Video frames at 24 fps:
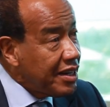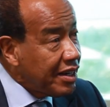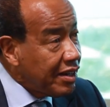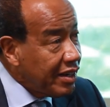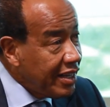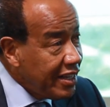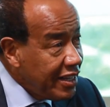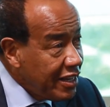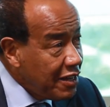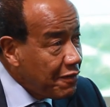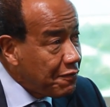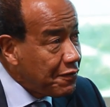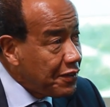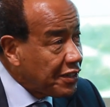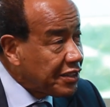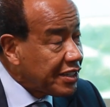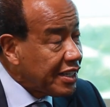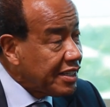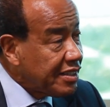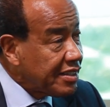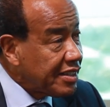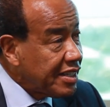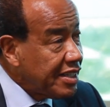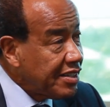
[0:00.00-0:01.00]
there are
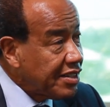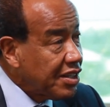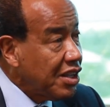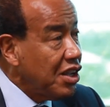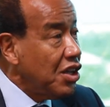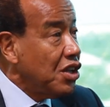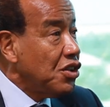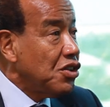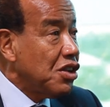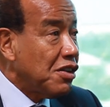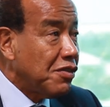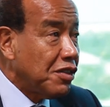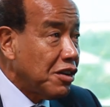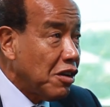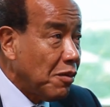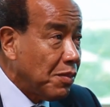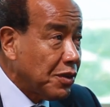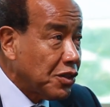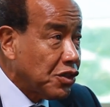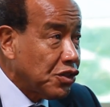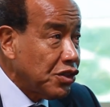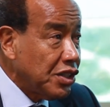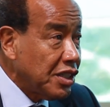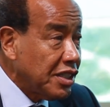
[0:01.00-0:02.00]
inefficiencies, you have an
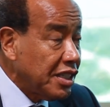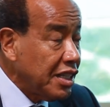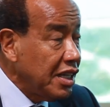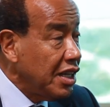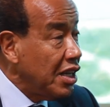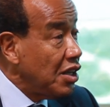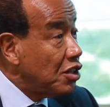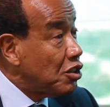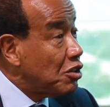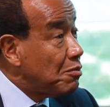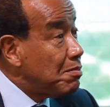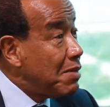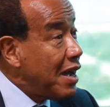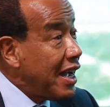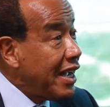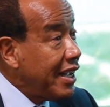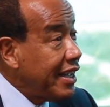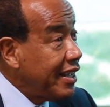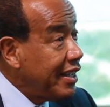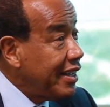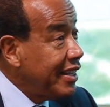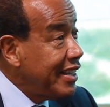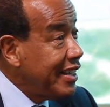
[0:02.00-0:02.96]
opportunity to buy